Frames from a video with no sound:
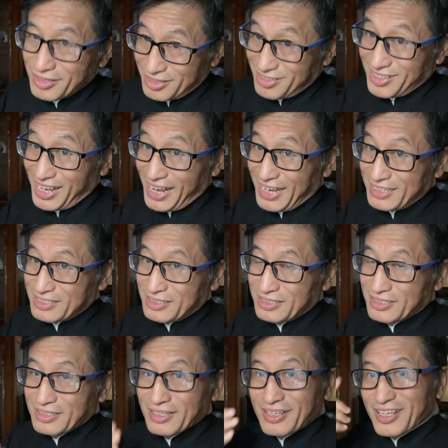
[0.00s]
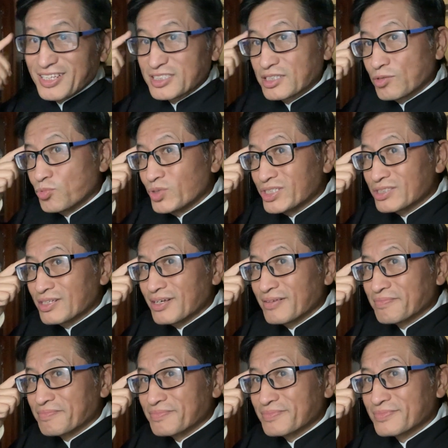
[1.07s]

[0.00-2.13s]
That is the wisdom.